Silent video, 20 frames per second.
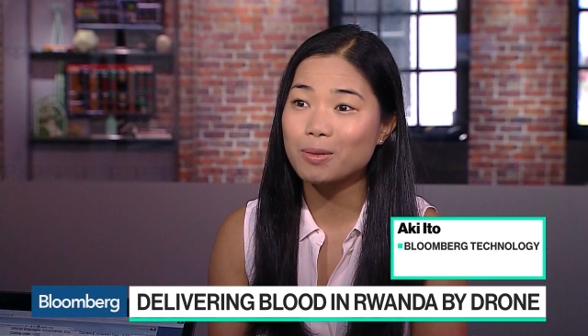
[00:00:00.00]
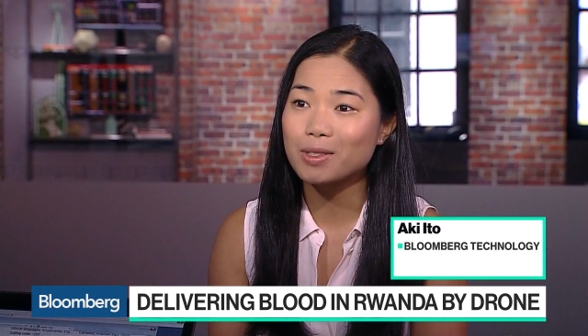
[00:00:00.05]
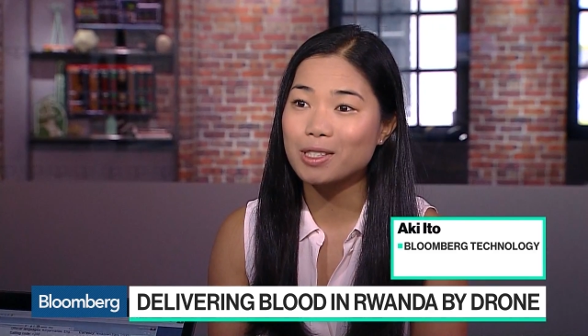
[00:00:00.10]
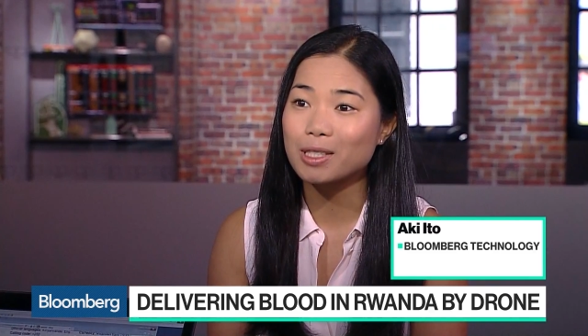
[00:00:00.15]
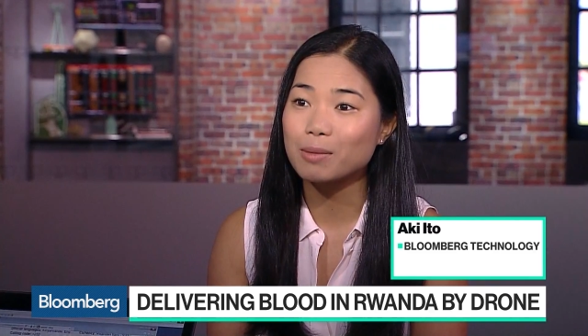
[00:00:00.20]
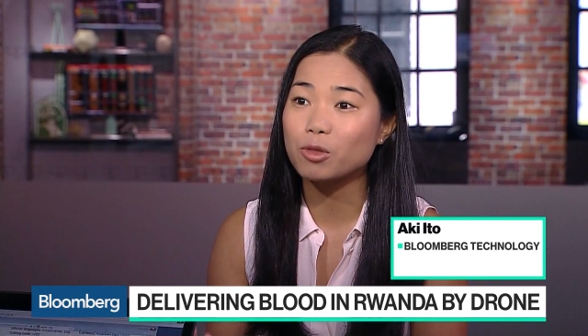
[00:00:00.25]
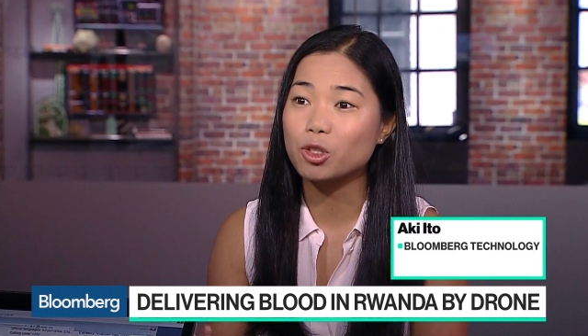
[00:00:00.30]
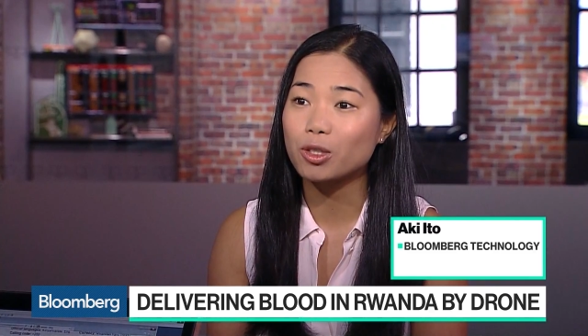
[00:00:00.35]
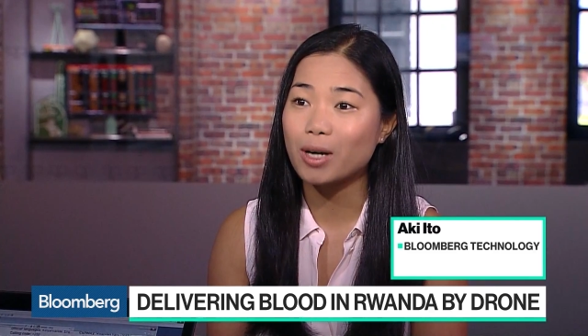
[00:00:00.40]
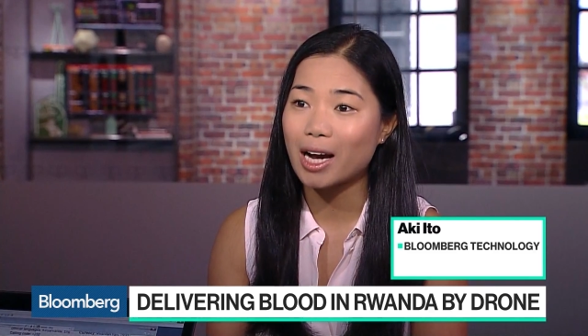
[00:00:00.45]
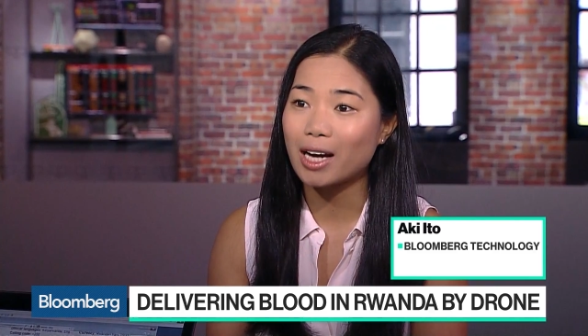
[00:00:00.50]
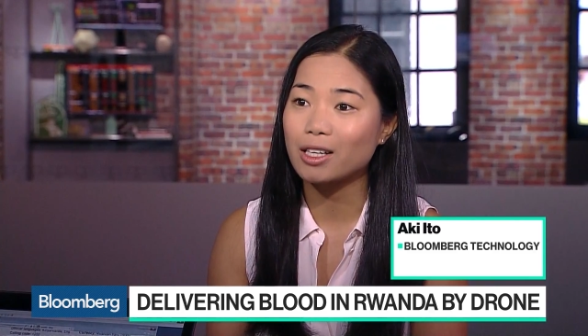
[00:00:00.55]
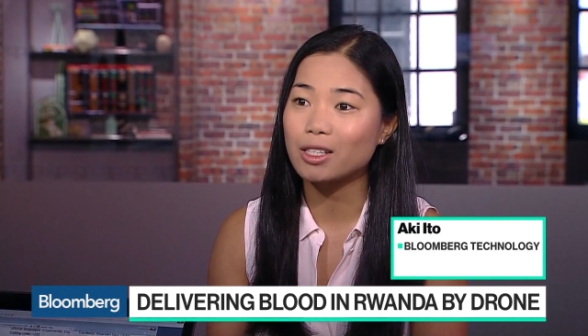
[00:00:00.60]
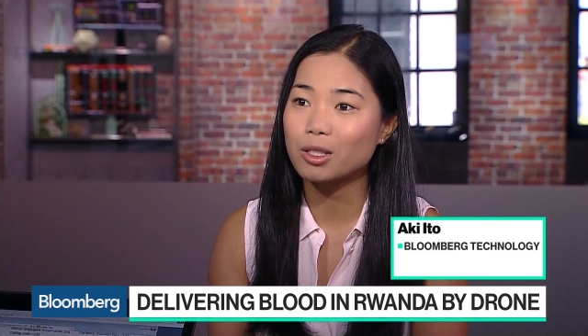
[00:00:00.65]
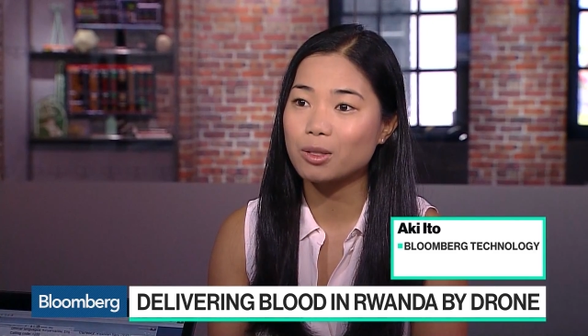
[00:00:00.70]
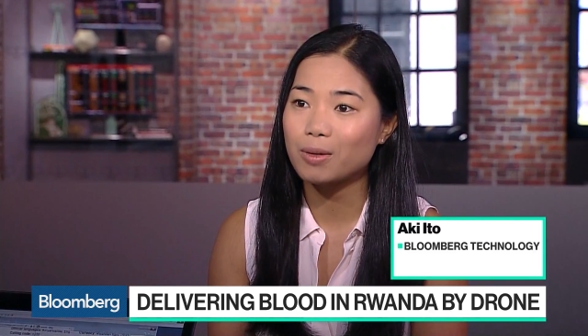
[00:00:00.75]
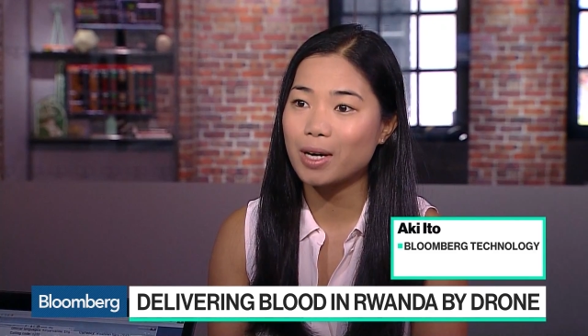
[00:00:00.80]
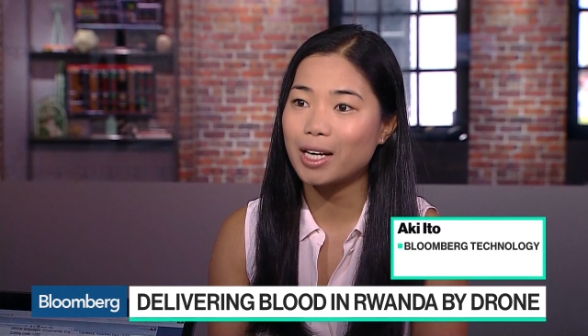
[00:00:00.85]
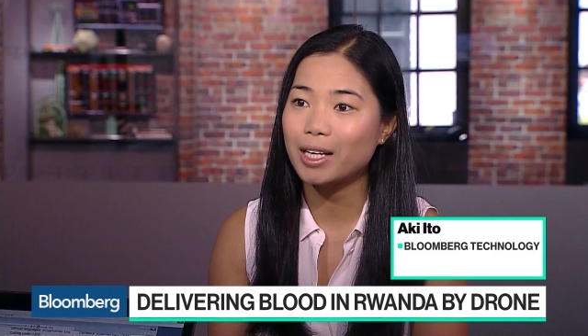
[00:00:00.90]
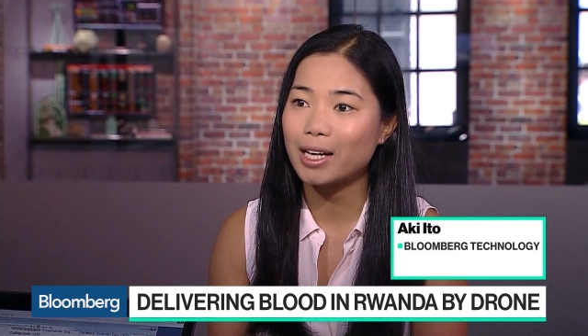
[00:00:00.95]
with some
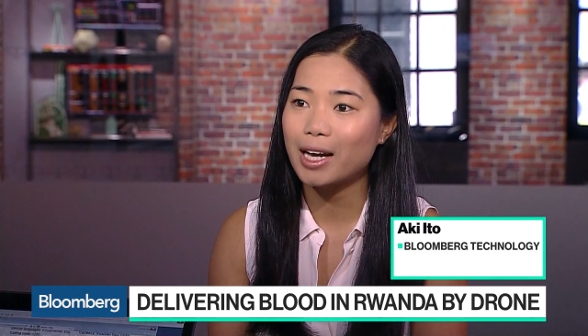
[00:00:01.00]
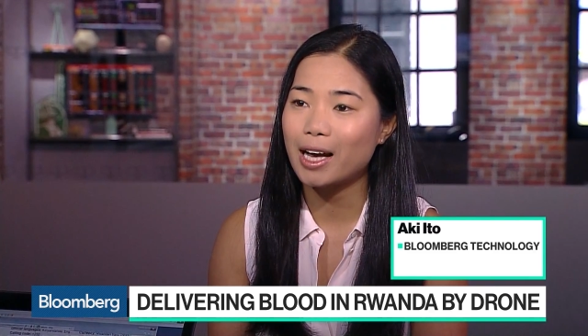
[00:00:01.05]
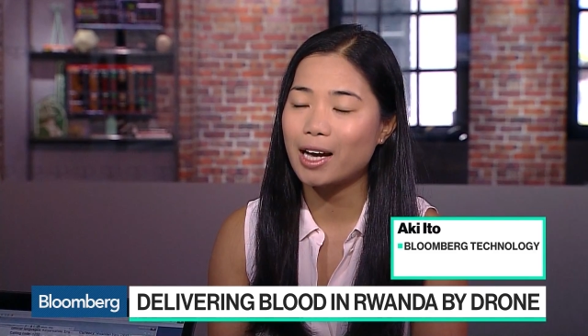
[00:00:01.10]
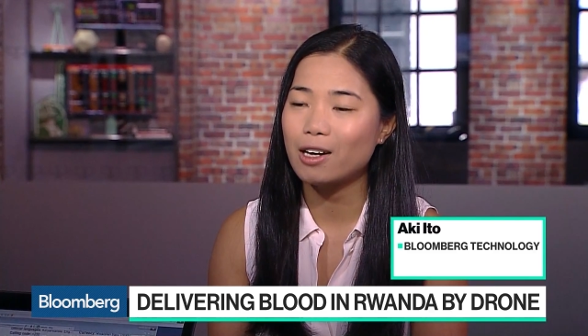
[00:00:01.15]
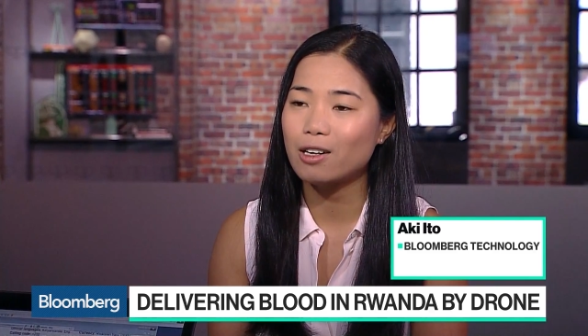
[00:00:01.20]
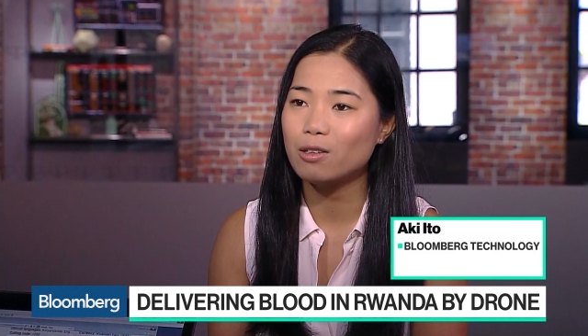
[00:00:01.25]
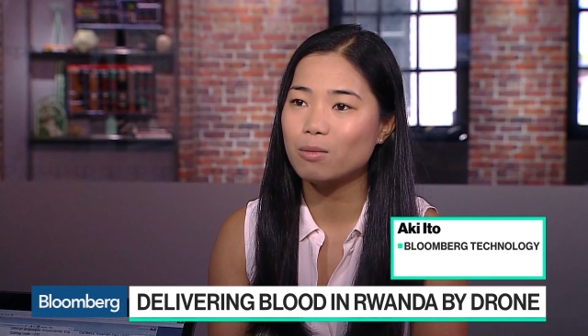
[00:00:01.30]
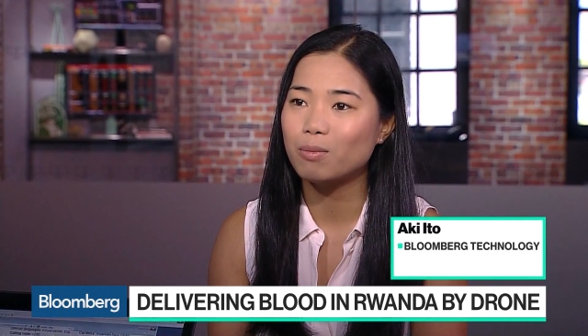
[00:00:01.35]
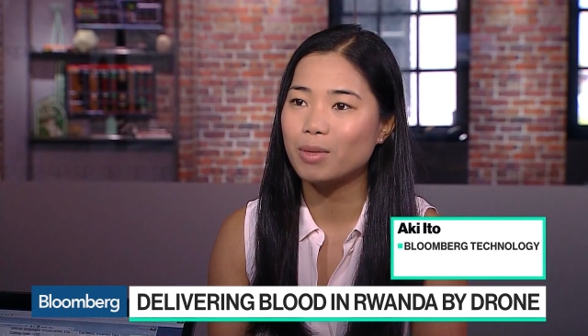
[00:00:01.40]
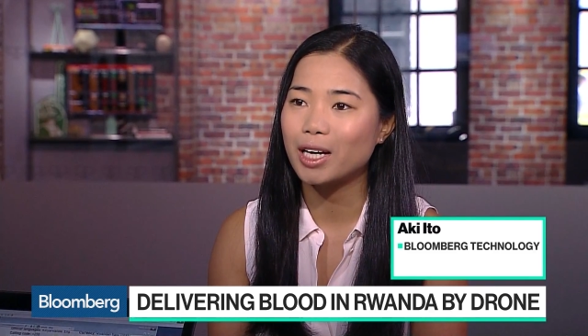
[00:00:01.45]
trials right now,